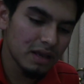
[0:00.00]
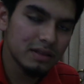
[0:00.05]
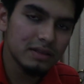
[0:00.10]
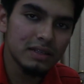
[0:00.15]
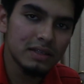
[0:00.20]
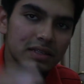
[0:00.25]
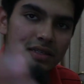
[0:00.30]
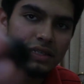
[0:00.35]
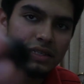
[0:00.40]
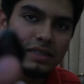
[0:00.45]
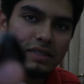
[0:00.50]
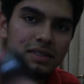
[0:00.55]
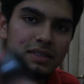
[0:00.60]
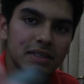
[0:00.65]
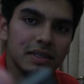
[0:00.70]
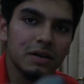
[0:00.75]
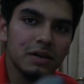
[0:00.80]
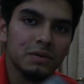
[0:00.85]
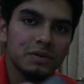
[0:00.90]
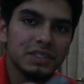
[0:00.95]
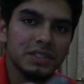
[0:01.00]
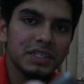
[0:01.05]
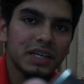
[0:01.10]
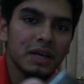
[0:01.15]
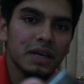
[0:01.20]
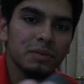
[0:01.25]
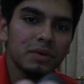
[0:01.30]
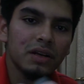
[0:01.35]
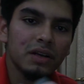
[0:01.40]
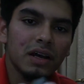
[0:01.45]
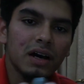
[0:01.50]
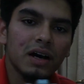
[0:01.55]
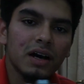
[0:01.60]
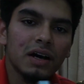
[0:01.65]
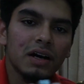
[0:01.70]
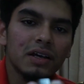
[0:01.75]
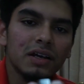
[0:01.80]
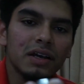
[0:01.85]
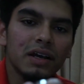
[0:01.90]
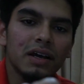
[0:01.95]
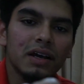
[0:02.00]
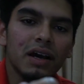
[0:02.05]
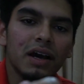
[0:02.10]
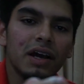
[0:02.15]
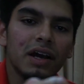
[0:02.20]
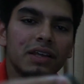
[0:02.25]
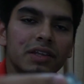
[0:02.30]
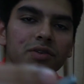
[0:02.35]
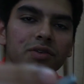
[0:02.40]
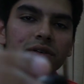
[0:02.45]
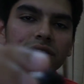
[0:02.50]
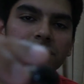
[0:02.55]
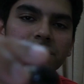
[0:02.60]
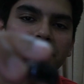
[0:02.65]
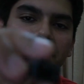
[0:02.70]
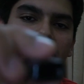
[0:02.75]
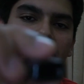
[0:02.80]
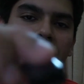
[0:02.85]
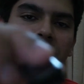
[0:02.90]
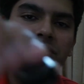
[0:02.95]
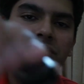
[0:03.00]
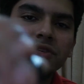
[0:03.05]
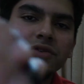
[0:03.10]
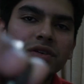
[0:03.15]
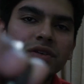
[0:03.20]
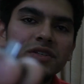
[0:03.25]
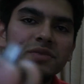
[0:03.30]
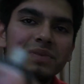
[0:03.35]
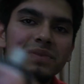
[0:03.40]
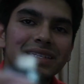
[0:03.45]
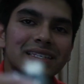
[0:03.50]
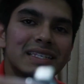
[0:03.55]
this is the OTG cable, a USB A to USB